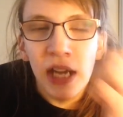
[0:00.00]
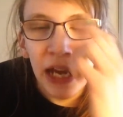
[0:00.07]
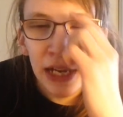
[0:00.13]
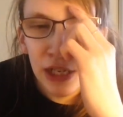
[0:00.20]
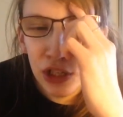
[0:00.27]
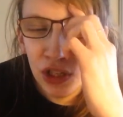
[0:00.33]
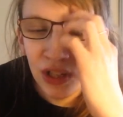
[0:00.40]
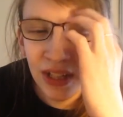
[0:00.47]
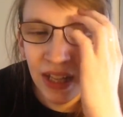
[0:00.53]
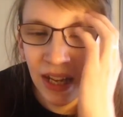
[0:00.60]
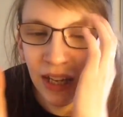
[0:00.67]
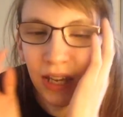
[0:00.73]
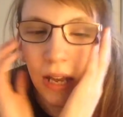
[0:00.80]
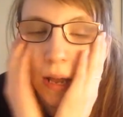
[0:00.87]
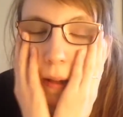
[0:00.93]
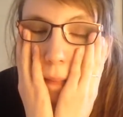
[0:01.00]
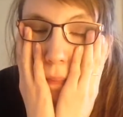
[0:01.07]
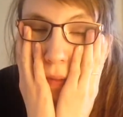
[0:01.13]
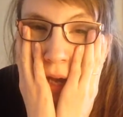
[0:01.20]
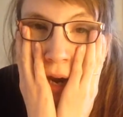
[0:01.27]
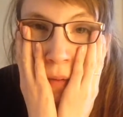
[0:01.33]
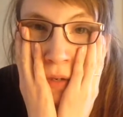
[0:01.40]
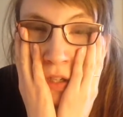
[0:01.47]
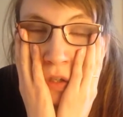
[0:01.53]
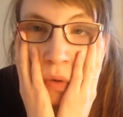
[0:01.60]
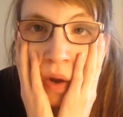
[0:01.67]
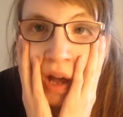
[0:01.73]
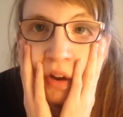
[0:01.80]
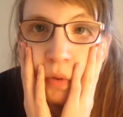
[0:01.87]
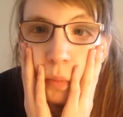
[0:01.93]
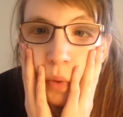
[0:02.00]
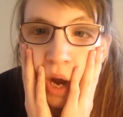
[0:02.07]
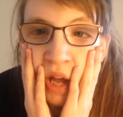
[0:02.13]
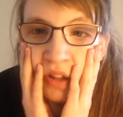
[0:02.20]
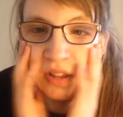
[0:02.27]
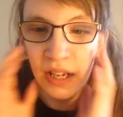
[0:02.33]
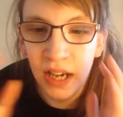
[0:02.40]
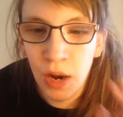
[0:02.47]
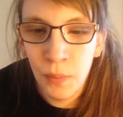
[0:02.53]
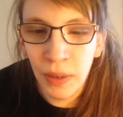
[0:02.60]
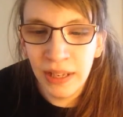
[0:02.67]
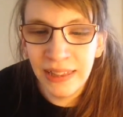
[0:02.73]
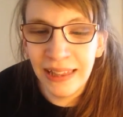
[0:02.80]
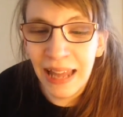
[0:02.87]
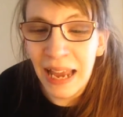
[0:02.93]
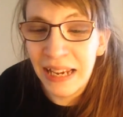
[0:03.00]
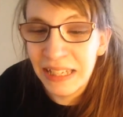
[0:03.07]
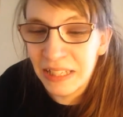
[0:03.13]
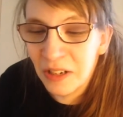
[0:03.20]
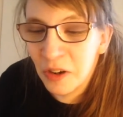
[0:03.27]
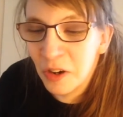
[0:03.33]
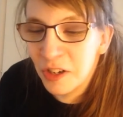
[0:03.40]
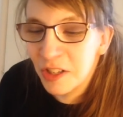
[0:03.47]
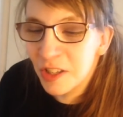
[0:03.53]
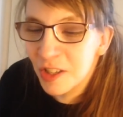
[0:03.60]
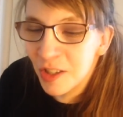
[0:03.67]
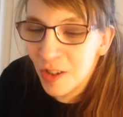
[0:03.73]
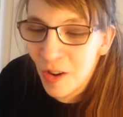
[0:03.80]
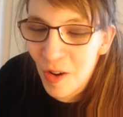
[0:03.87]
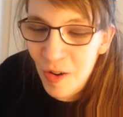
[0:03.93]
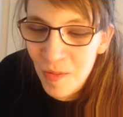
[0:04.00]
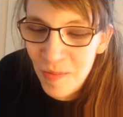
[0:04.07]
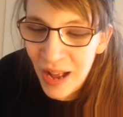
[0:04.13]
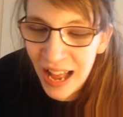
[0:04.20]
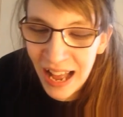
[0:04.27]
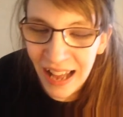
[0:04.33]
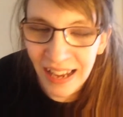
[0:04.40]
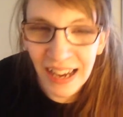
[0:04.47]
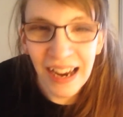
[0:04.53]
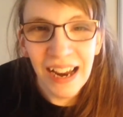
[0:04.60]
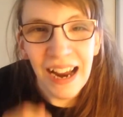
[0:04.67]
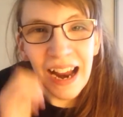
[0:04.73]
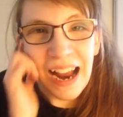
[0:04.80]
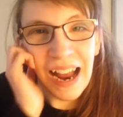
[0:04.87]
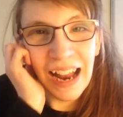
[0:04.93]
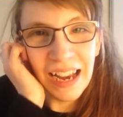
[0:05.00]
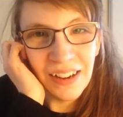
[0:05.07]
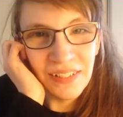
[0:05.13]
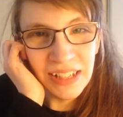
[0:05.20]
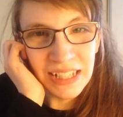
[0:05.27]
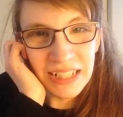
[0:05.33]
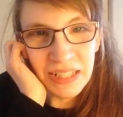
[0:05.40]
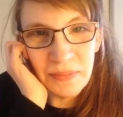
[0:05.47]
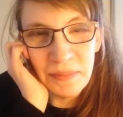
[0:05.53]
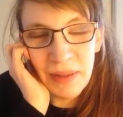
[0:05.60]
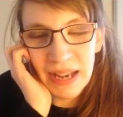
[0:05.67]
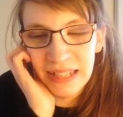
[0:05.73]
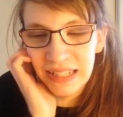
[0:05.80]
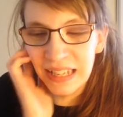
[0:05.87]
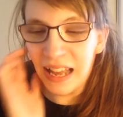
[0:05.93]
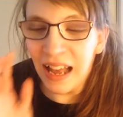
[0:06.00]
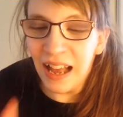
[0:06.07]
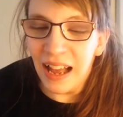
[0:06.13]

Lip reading: And it's just like, I was so out of breath, and now my legs hurt so bad, and everything's a mess.